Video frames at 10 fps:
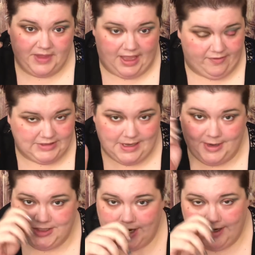Every time
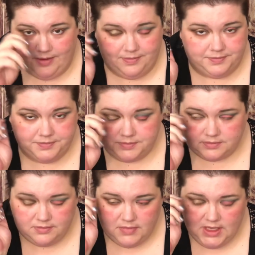I try
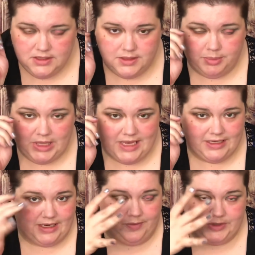to
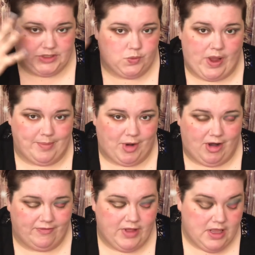blend it, it would just wipe
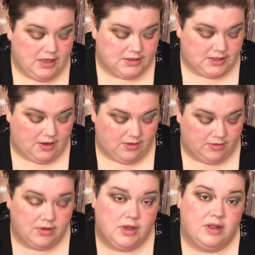off.
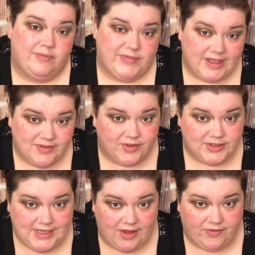So that's the
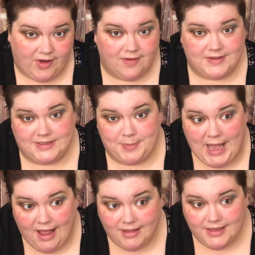first downfall of this
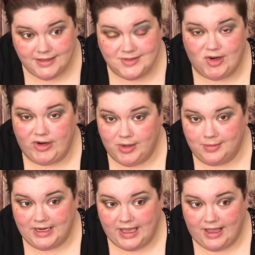palette. Sorry,
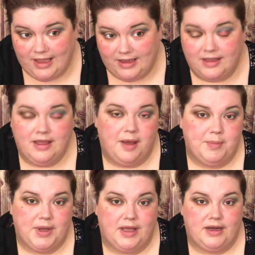Urban Decay,
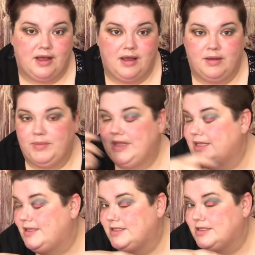but and
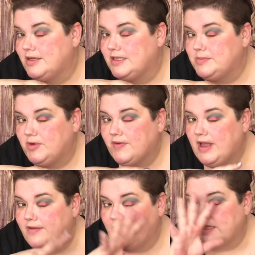then this look is more of
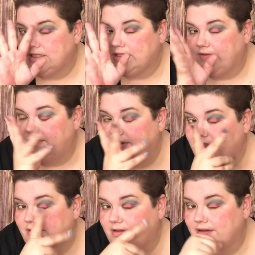kind of like just a
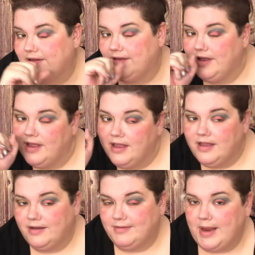fun
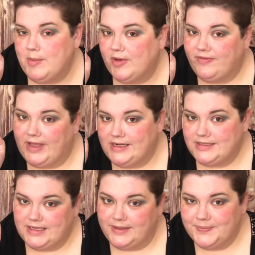rainbow
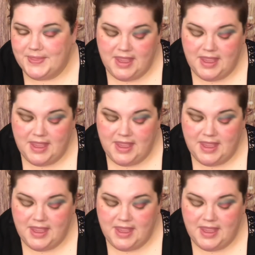fantasy.